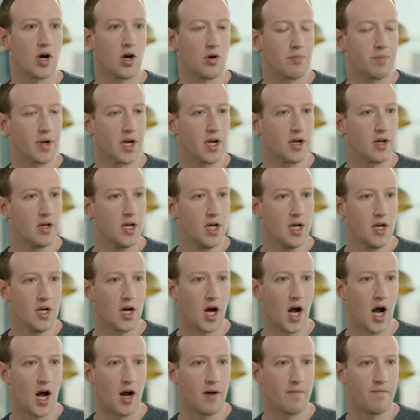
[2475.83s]
helping
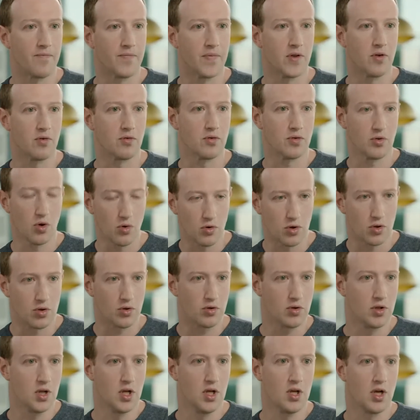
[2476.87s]

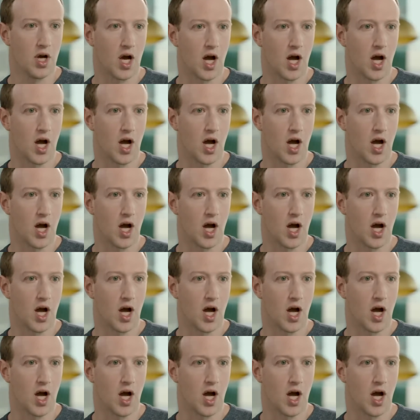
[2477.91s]
local